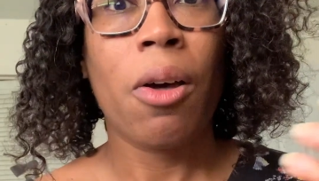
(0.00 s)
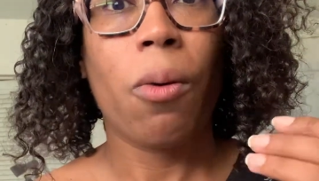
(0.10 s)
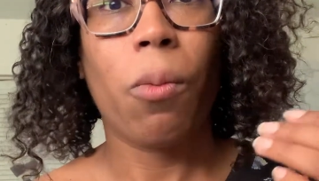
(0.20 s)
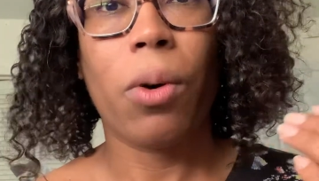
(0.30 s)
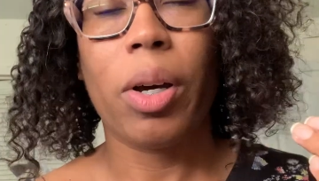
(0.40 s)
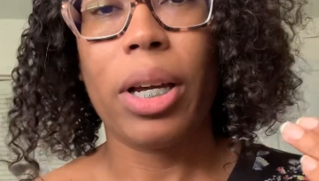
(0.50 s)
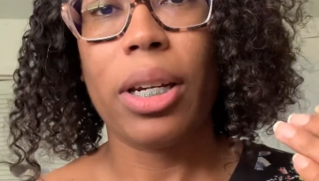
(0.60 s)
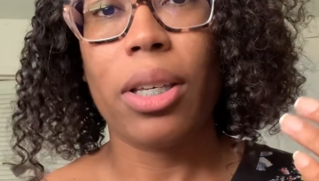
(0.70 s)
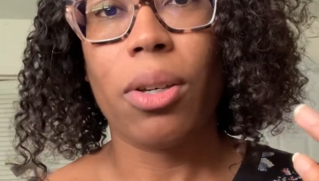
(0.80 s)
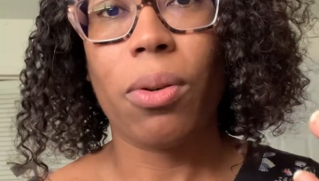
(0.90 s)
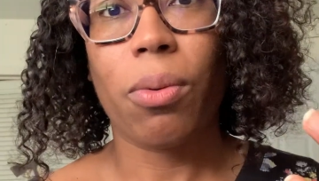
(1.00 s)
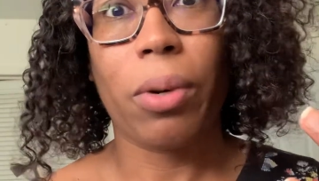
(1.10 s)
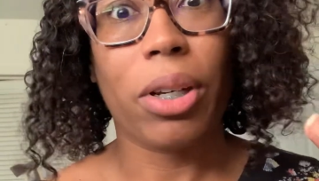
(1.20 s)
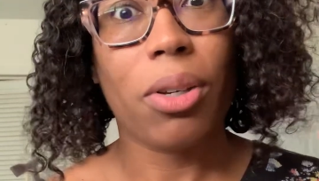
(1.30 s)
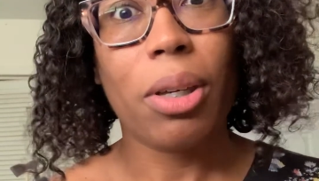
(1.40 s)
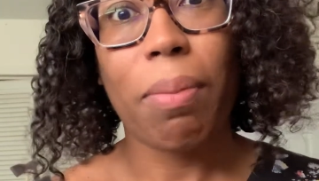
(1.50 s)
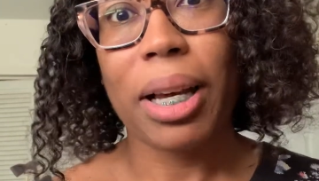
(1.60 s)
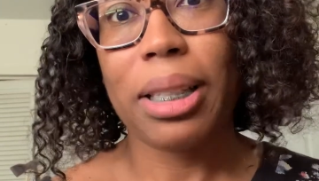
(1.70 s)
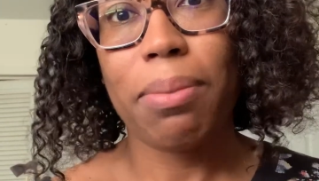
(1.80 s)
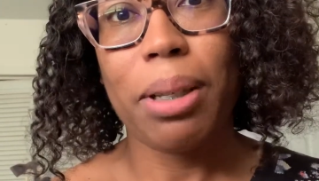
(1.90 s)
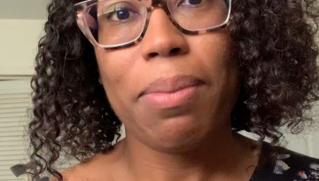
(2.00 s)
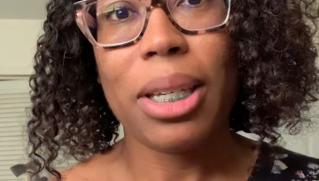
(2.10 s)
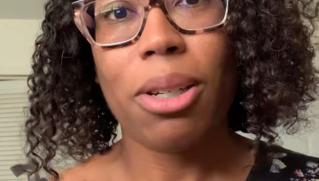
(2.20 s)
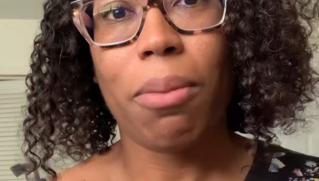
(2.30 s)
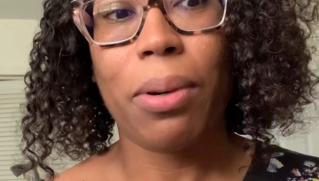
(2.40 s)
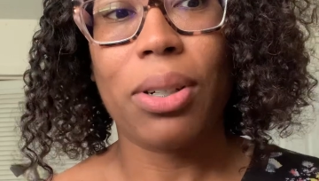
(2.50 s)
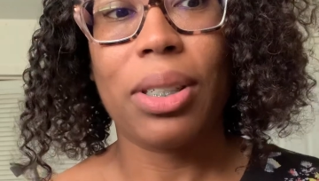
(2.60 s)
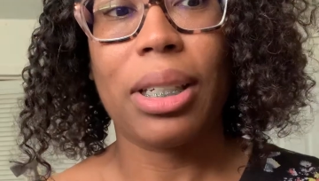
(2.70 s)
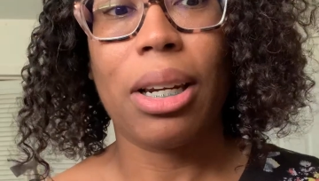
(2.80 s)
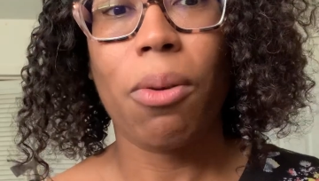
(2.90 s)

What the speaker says: where you could possibly meet your person,